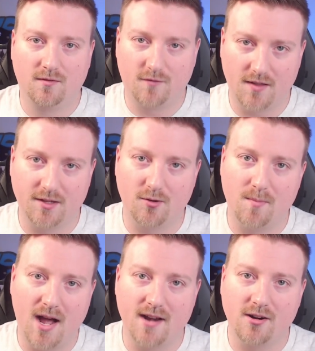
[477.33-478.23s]
Friendly
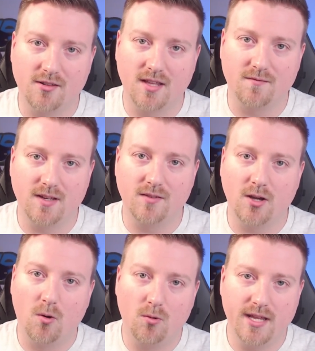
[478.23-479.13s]
reminder that
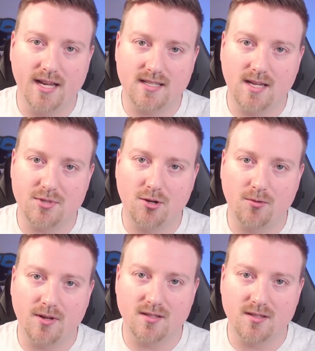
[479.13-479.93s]
VeVe only accepts tokens